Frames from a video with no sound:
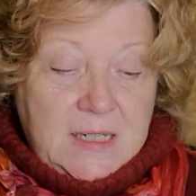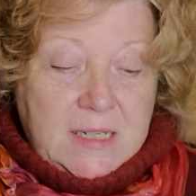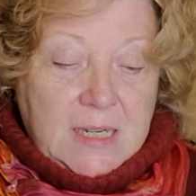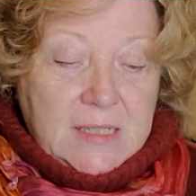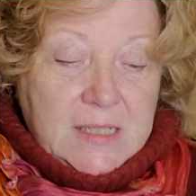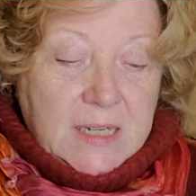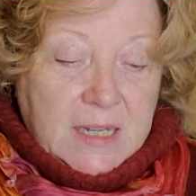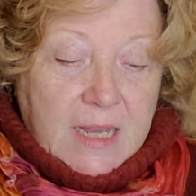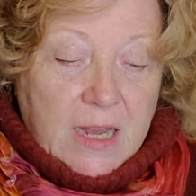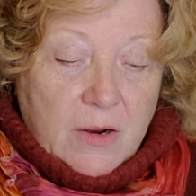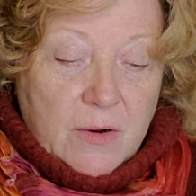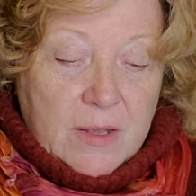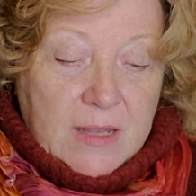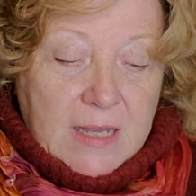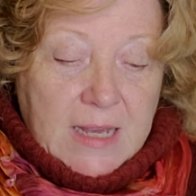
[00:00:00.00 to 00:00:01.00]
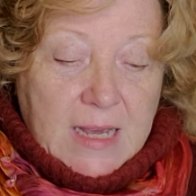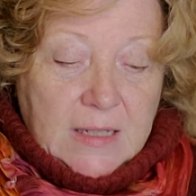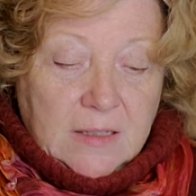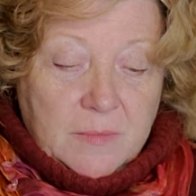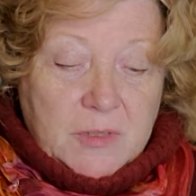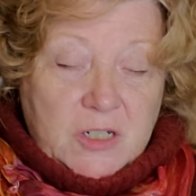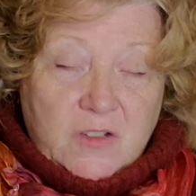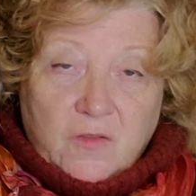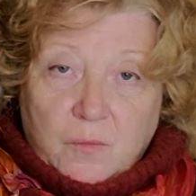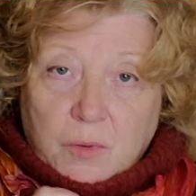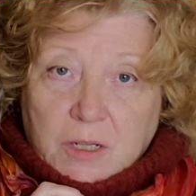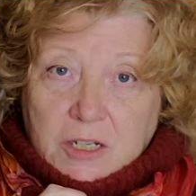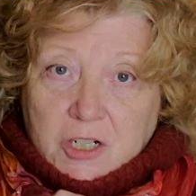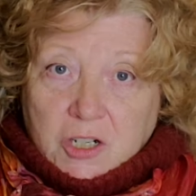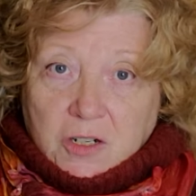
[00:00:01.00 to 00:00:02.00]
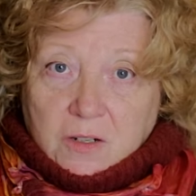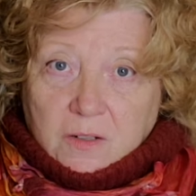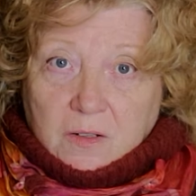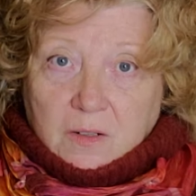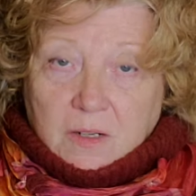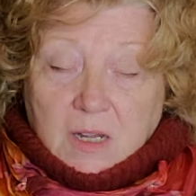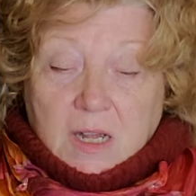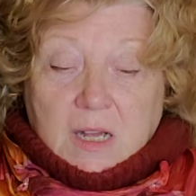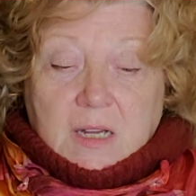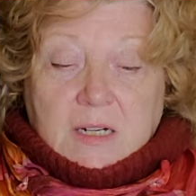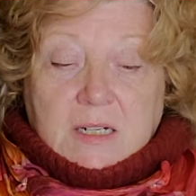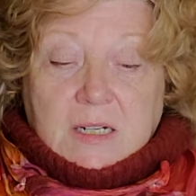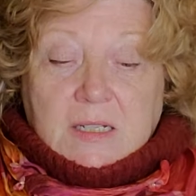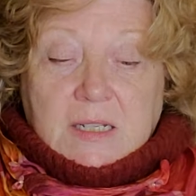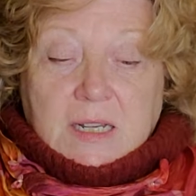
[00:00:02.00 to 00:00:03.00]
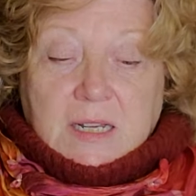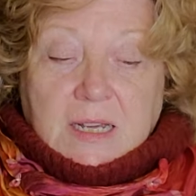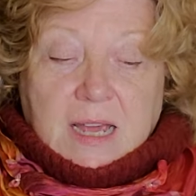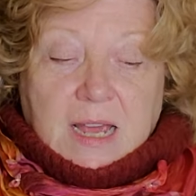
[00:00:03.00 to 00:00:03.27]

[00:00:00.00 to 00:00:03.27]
Does it carry the element of pleasure? Does it